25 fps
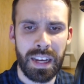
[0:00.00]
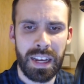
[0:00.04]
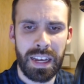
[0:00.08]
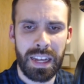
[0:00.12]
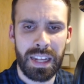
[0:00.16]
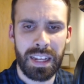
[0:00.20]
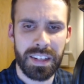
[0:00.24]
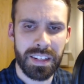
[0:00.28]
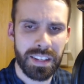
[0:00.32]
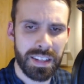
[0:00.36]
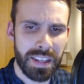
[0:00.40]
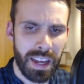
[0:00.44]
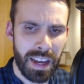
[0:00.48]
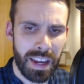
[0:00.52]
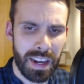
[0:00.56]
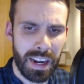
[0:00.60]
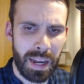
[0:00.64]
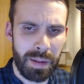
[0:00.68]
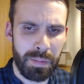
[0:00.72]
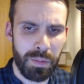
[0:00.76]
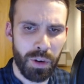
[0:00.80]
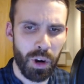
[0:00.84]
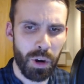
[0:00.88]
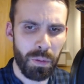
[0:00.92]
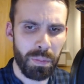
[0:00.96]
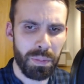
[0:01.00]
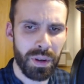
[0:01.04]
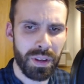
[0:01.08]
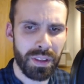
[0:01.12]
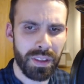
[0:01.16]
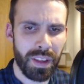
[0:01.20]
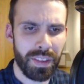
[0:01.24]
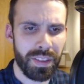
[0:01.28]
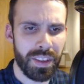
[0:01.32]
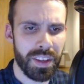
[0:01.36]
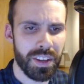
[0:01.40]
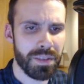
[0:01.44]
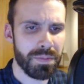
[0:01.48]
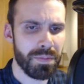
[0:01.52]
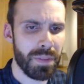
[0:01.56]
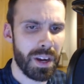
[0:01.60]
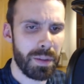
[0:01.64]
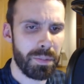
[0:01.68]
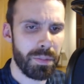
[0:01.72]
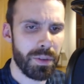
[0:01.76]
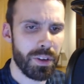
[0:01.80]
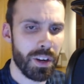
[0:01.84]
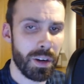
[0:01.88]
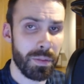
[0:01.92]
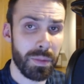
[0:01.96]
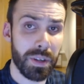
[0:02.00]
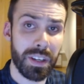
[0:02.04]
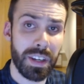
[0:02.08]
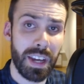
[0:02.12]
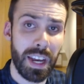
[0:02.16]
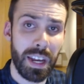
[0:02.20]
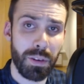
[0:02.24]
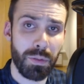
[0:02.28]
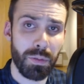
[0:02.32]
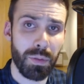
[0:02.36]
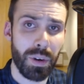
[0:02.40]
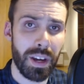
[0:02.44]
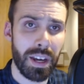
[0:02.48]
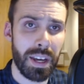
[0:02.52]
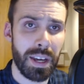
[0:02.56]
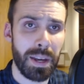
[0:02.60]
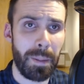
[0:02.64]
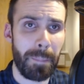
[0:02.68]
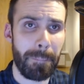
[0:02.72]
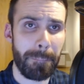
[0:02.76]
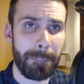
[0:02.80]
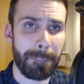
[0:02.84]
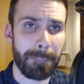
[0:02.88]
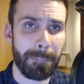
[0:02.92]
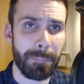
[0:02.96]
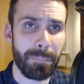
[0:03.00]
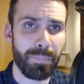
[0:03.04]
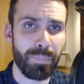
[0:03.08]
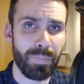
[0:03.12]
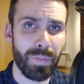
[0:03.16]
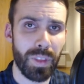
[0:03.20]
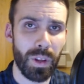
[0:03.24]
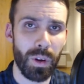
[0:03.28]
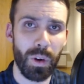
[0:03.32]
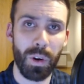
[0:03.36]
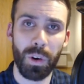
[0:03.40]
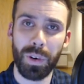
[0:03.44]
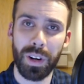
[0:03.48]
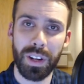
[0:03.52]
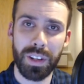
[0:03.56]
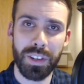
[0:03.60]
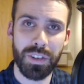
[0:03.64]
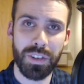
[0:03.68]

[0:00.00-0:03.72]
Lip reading: Instead, I'm hoping that this might become a gateway or a